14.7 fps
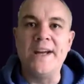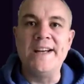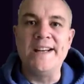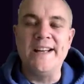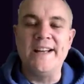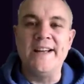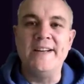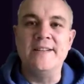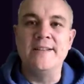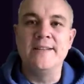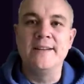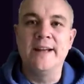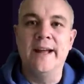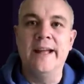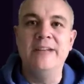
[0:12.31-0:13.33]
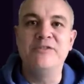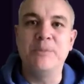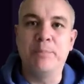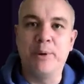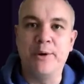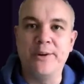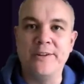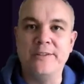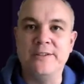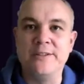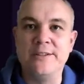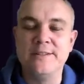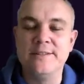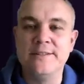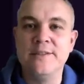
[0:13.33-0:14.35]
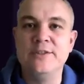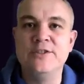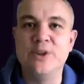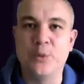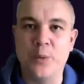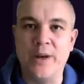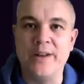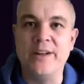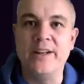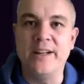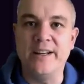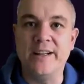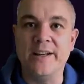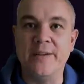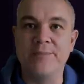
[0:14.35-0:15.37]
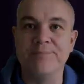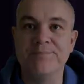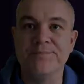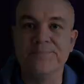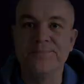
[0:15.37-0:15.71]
we need is a point to win the league.